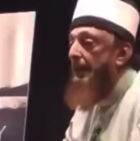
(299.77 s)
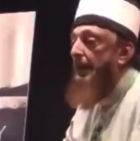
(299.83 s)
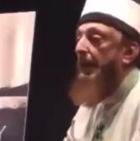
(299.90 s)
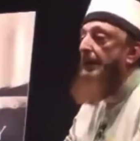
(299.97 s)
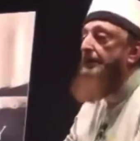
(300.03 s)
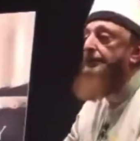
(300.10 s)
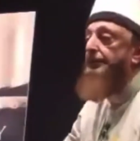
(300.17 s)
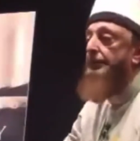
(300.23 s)

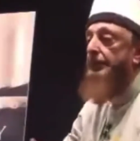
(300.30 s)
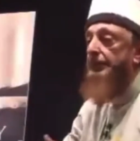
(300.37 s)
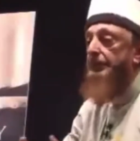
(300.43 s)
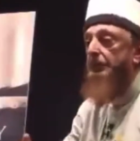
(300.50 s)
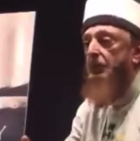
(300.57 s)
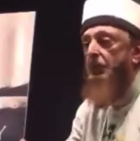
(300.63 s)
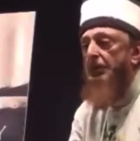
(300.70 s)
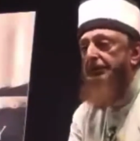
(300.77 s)
And so the
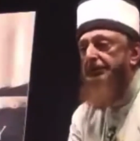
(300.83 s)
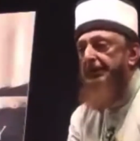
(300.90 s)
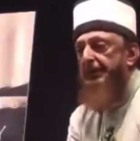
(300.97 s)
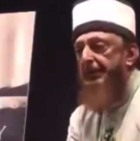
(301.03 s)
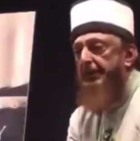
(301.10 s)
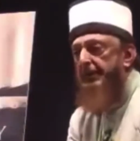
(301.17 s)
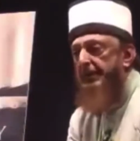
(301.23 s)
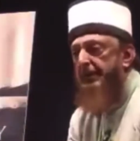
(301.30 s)

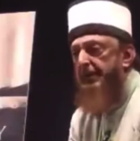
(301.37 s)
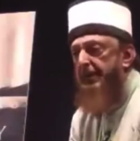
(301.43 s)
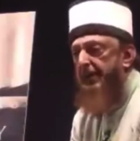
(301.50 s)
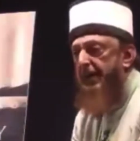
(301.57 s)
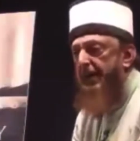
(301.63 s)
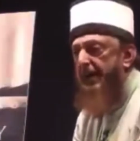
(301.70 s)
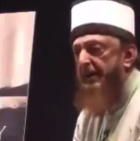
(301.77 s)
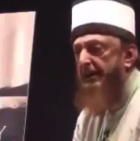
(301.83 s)
water
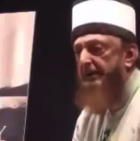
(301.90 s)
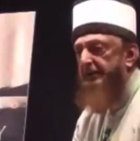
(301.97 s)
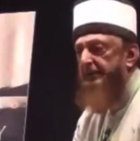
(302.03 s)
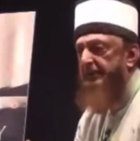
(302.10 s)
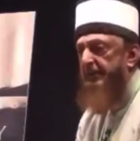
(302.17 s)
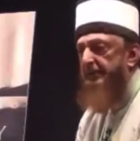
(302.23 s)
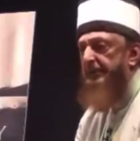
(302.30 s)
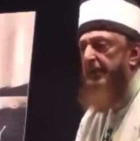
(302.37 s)

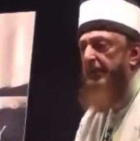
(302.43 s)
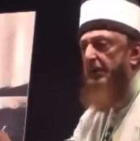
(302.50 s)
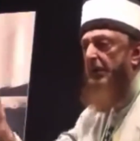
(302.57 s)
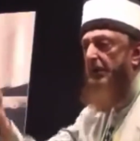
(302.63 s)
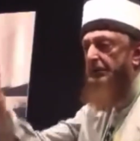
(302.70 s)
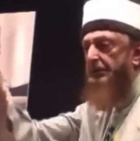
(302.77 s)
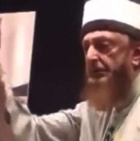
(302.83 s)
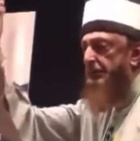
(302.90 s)
acts as a
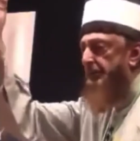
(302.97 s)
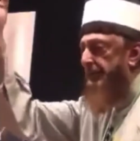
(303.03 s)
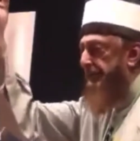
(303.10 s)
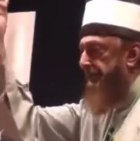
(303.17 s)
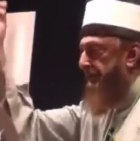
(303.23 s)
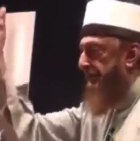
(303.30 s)
conduit